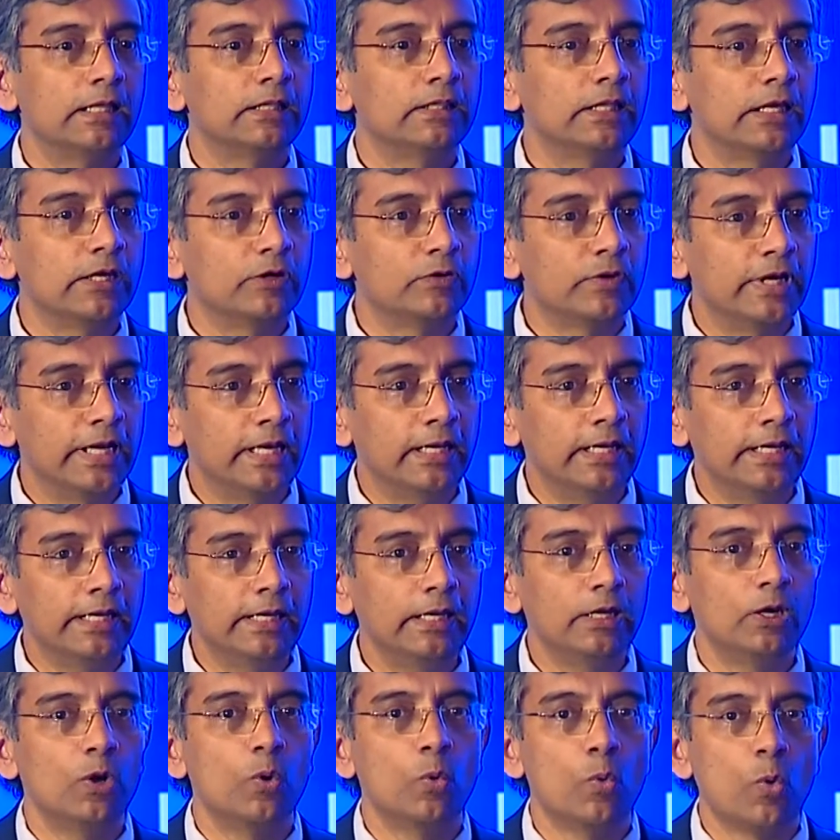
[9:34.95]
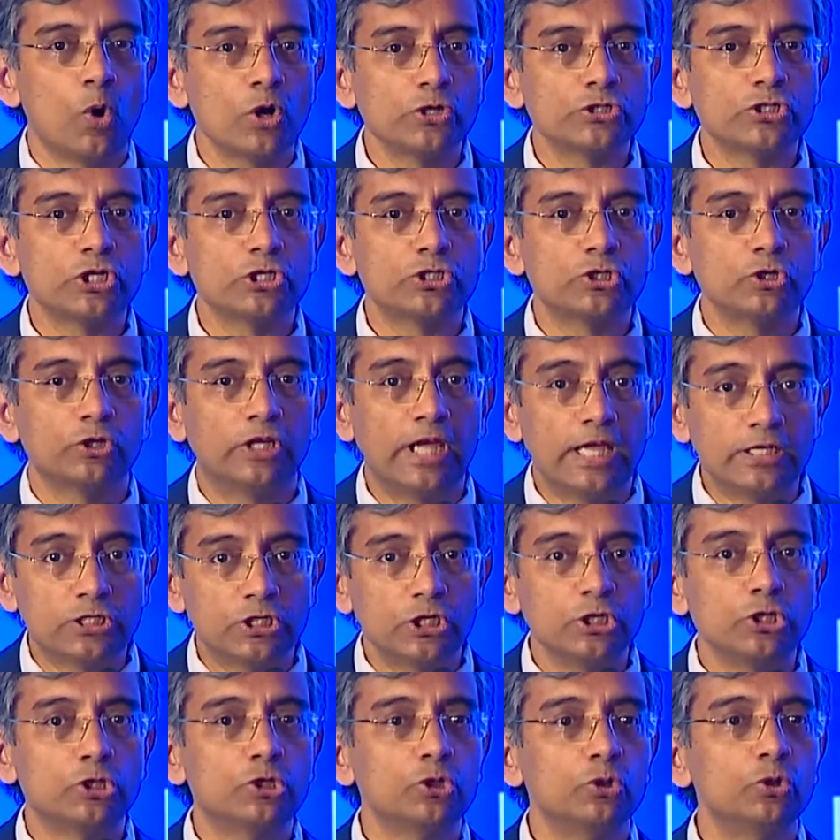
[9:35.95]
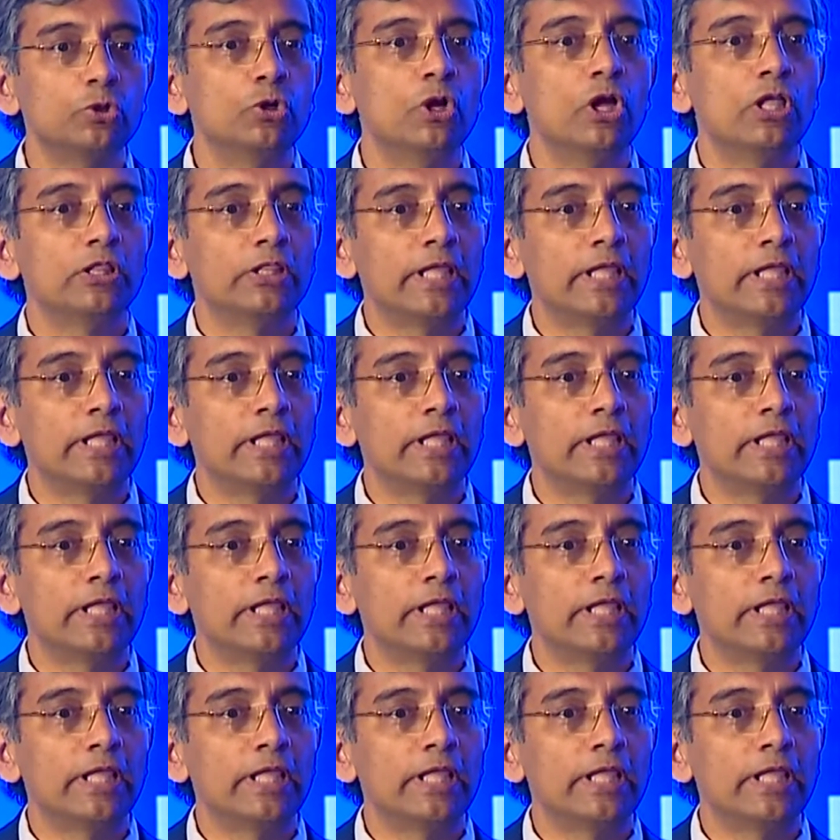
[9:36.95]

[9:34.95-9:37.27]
they really wanted to get into